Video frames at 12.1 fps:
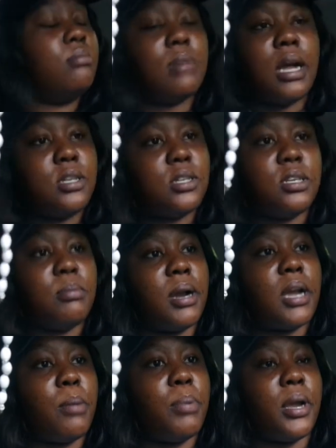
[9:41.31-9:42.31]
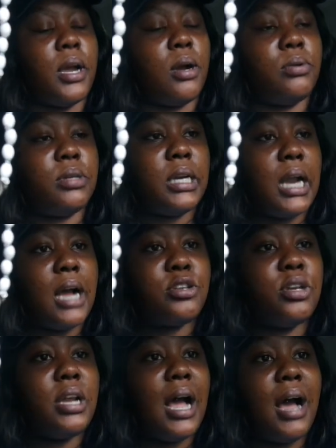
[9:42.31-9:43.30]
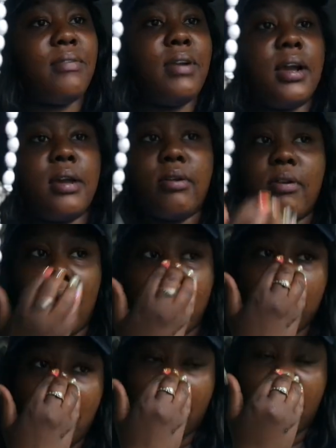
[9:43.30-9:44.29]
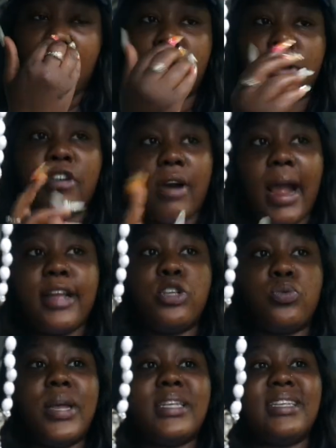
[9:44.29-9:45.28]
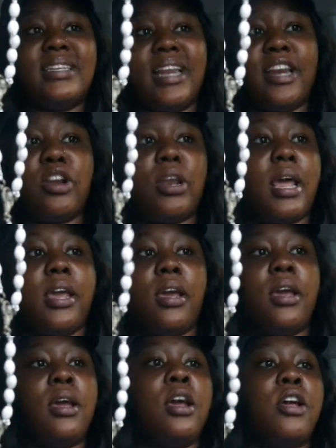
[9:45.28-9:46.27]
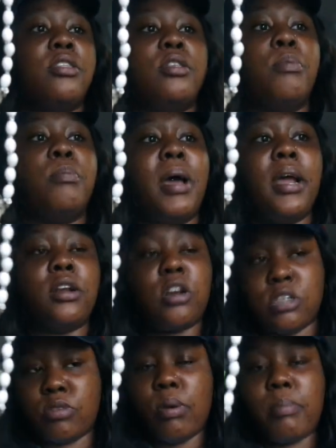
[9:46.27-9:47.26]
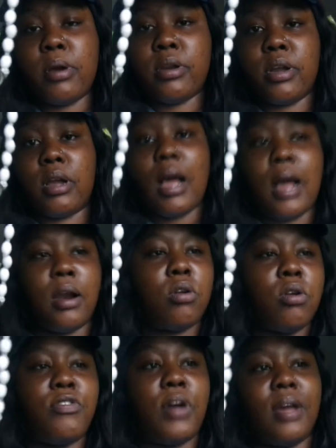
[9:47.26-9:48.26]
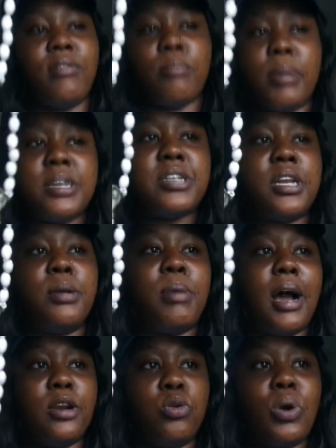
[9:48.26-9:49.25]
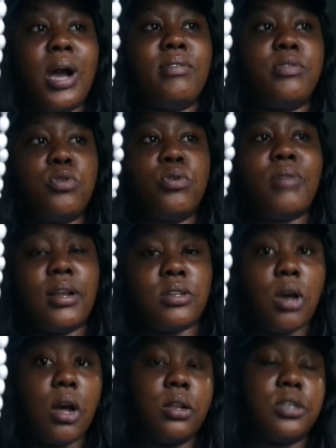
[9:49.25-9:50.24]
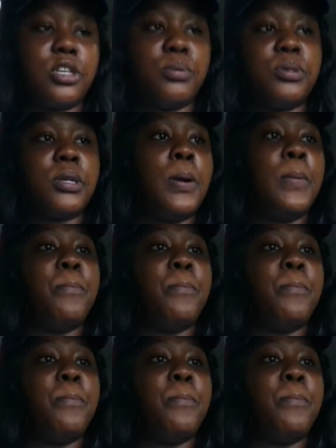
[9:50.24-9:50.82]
I just need my cap and gown. And I actually have like a graduate dinner, like the men, because remember, I don't know if I ever mentioned it, but I do have a full ride scholarships.